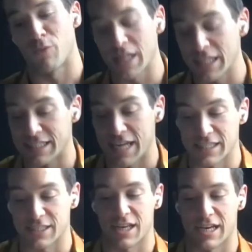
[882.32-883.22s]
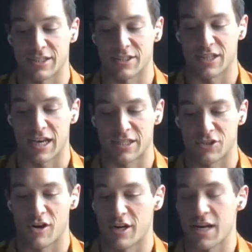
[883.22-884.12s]
really dance class, I
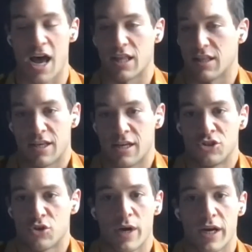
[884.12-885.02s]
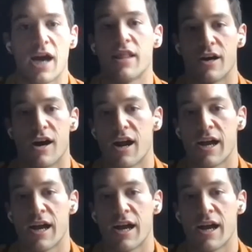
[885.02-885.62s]
started not enjoying either.